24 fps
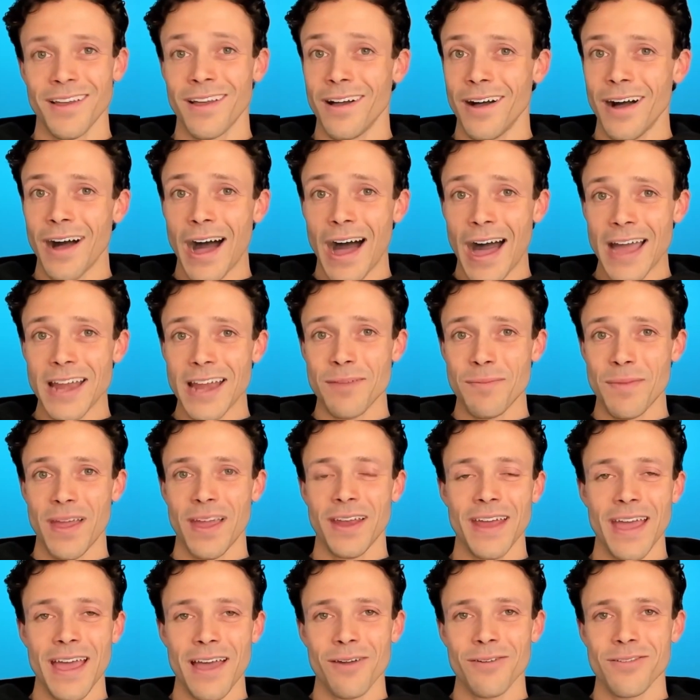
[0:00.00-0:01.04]
A high demand
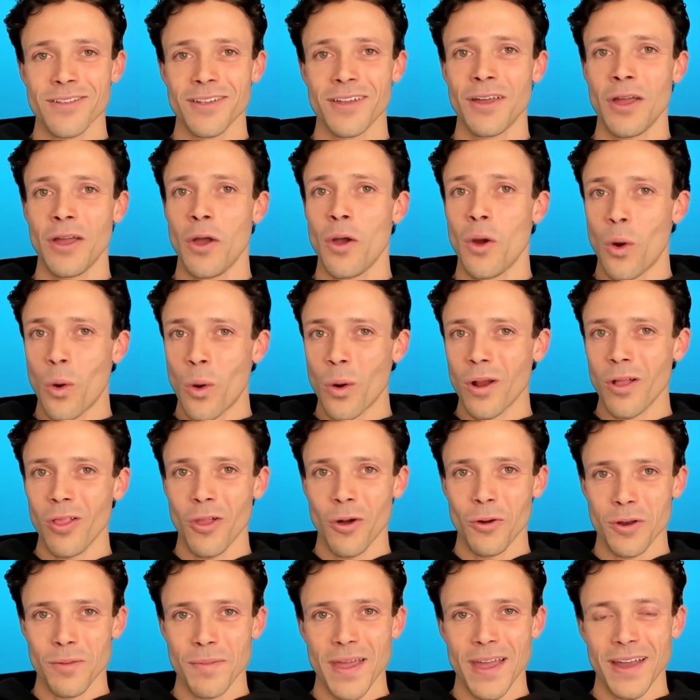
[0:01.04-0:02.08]
house or a
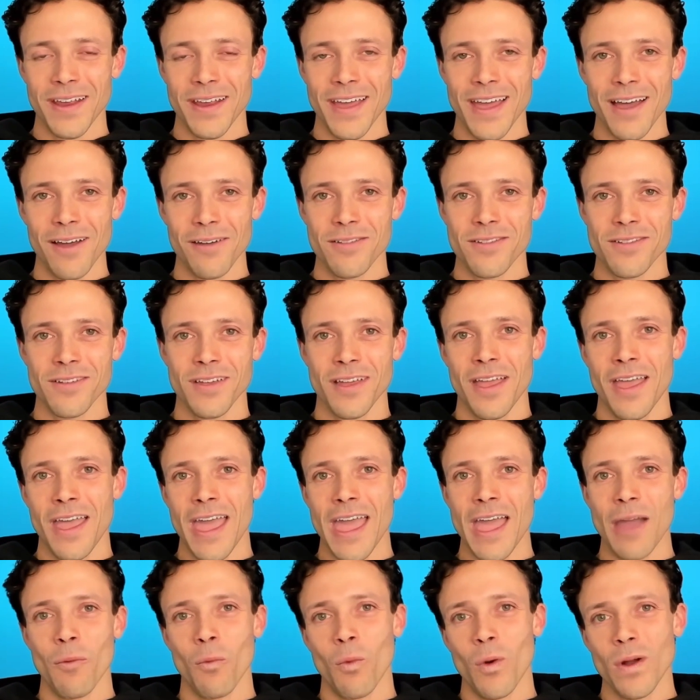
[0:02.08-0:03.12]
low demand house?
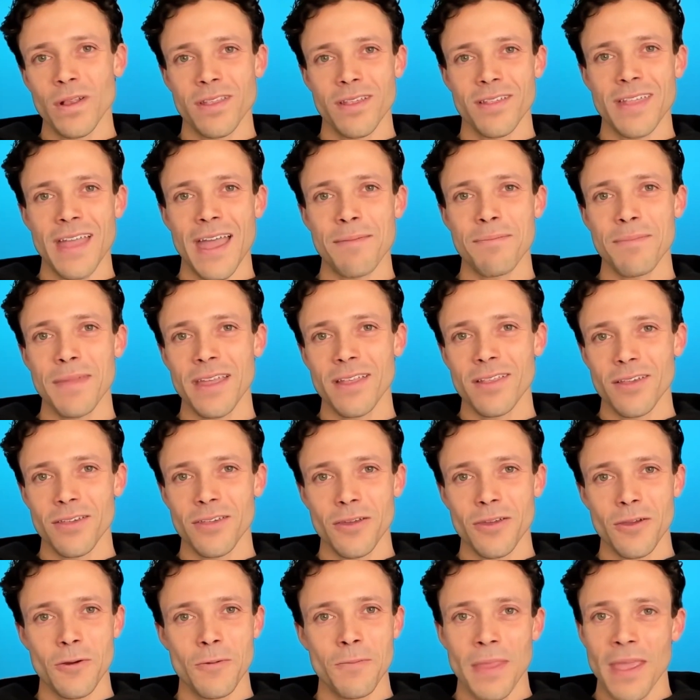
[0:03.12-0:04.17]
And what does that mean to
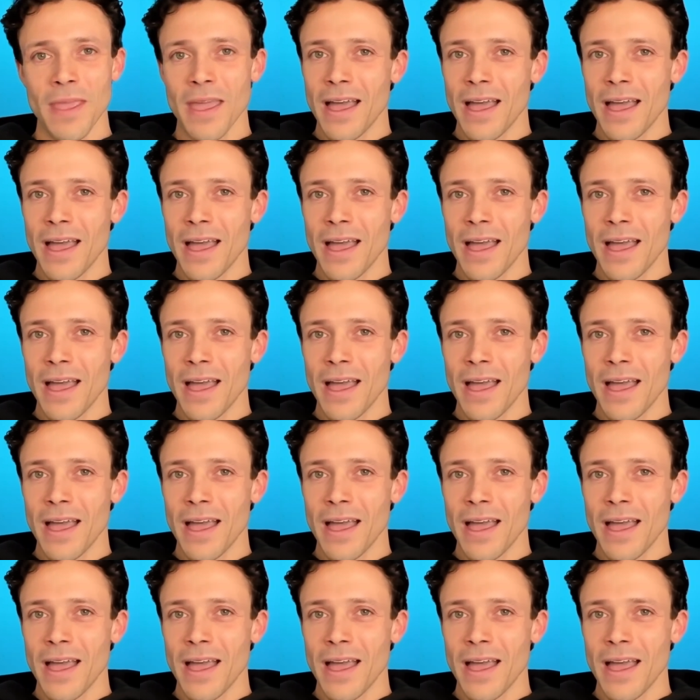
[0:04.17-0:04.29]
you?